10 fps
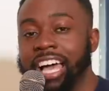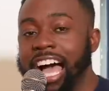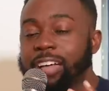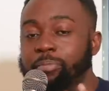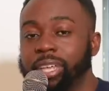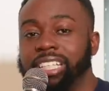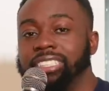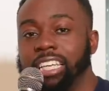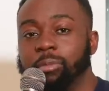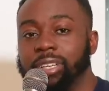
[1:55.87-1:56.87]
I immediately
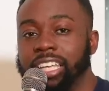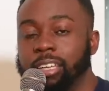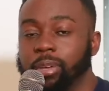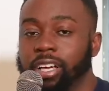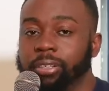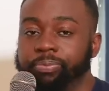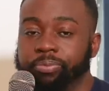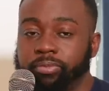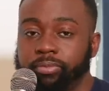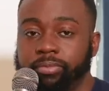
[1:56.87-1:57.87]
sent him an email
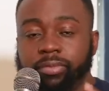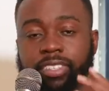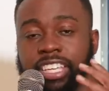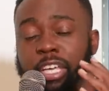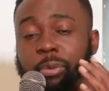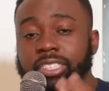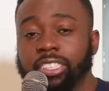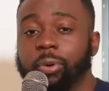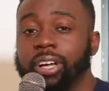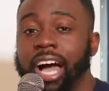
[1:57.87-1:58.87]
he was
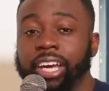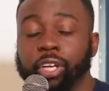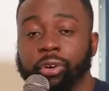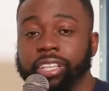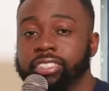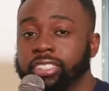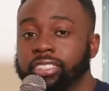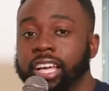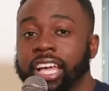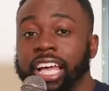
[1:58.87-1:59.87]
so kind and gracious
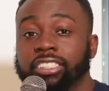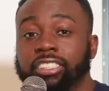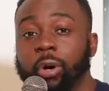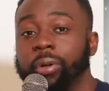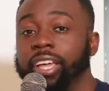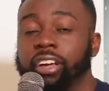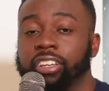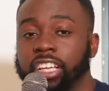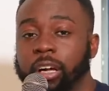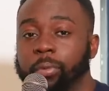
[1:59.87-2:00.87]
and so eager
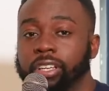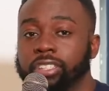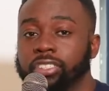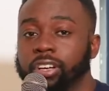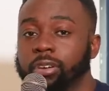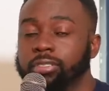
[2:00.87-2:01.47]
to come on the show.